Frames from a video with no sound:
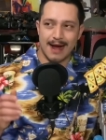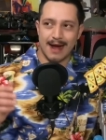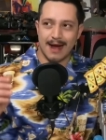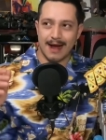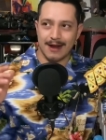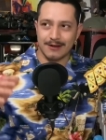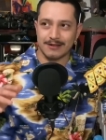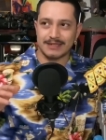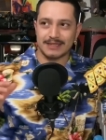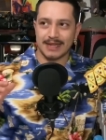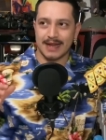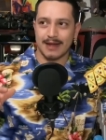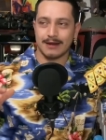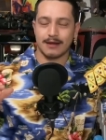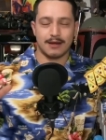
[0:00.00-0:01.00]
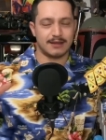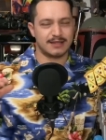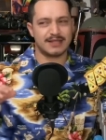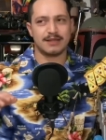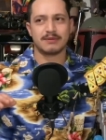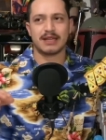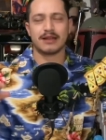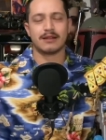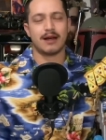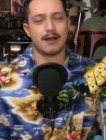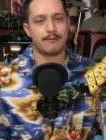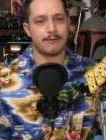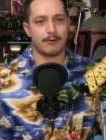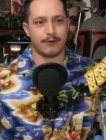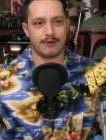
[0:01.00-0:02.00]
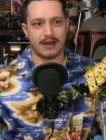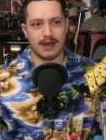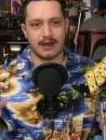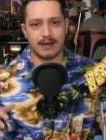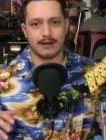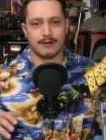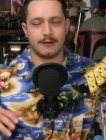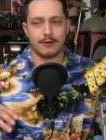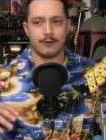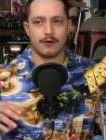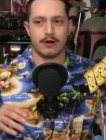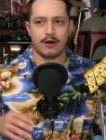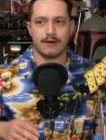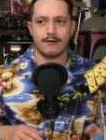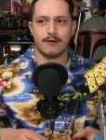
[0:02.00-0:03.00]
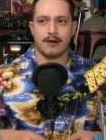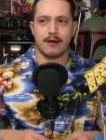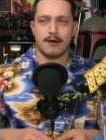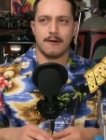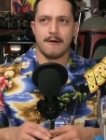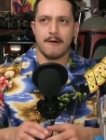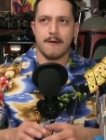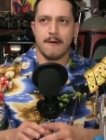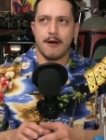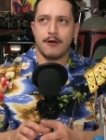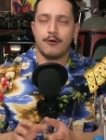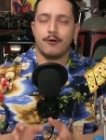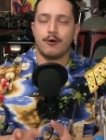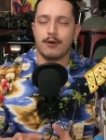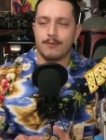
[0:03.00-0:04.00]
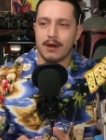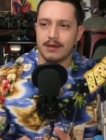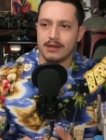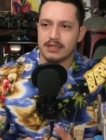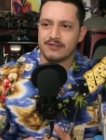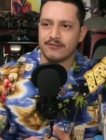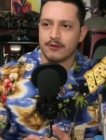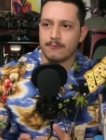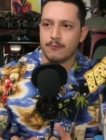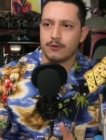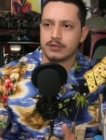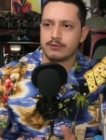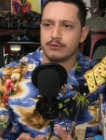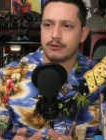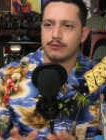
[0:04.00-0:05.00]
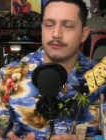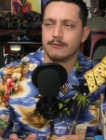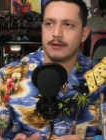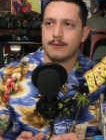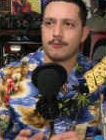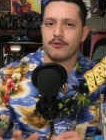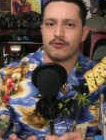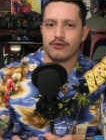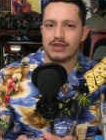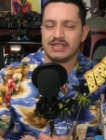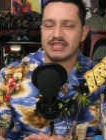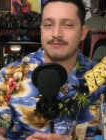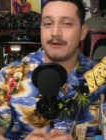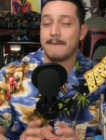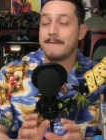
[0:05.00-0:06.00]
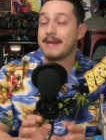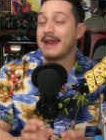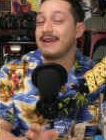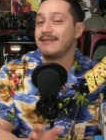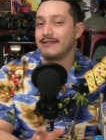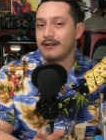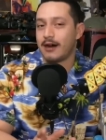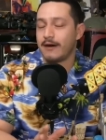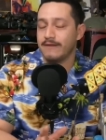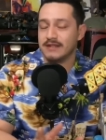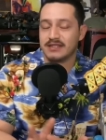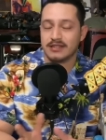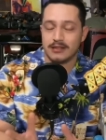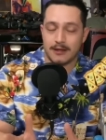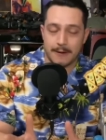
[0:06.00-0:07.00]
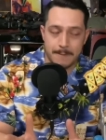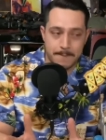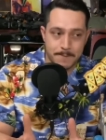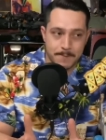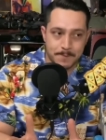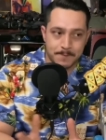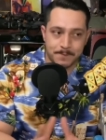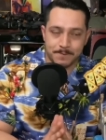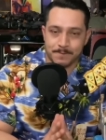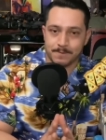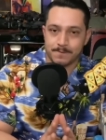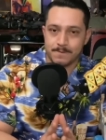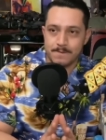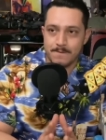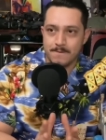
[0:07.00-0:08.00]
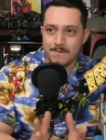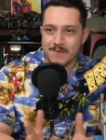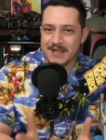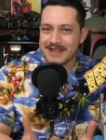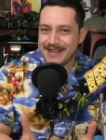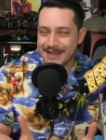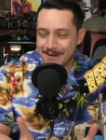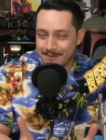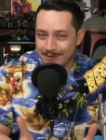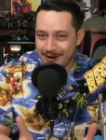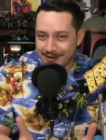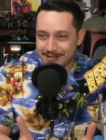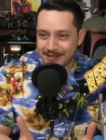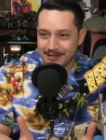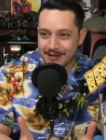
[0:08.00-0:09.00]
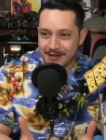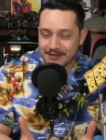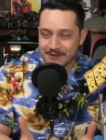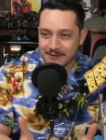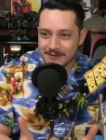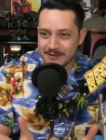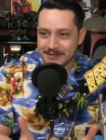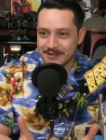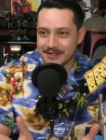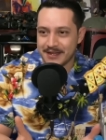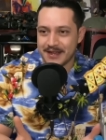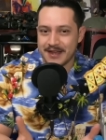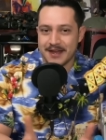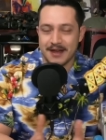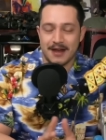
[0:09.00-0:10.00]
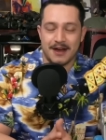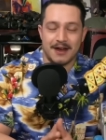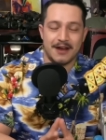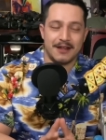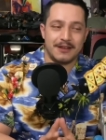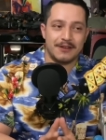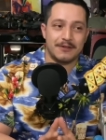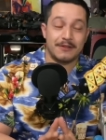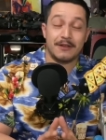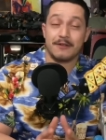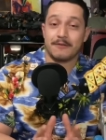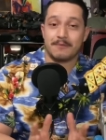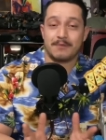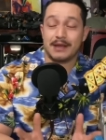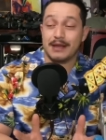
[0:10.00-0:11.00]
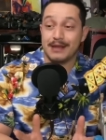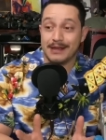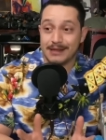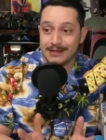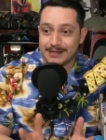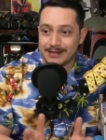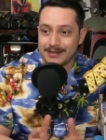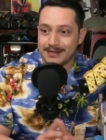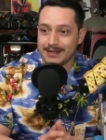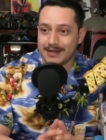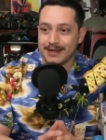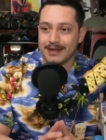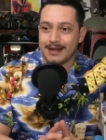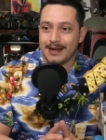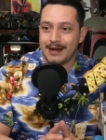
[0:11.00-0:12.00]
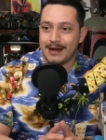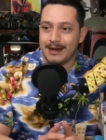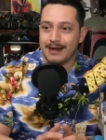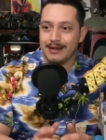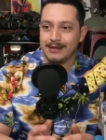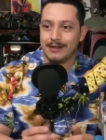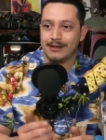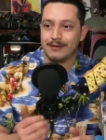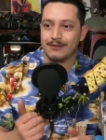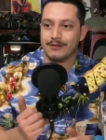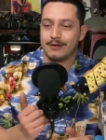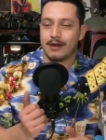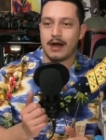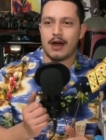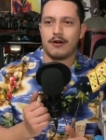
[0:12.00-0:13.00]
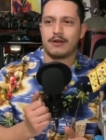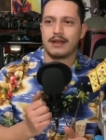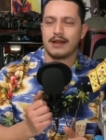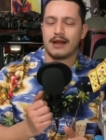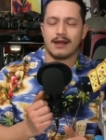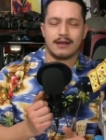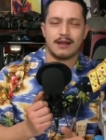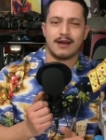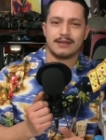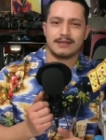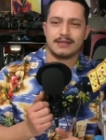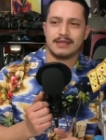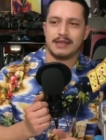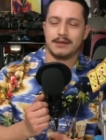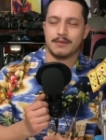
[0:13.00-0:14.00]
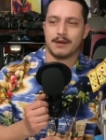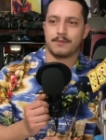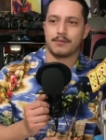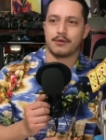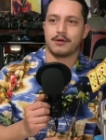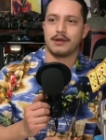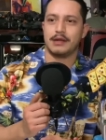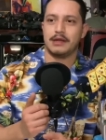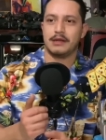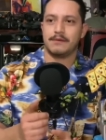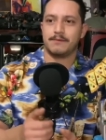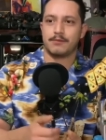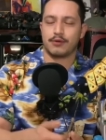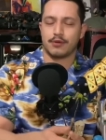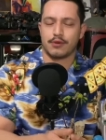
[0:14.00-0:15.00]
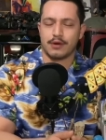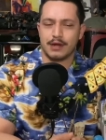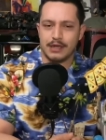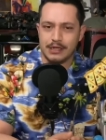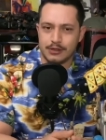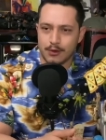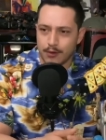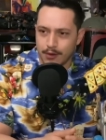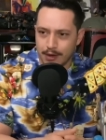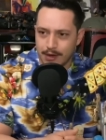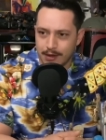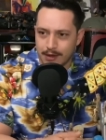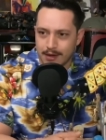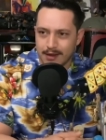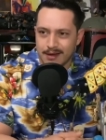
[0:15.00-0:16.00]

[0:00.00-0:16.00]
I understand. Uh, it seems like a lot of people are getting, you know, annoyed by this for multiple number of reasons, but mainly, obviously, inbox collectors. Uh, you know, they're pissed. Uh, you know, how can I not see my pretty, pretty toy?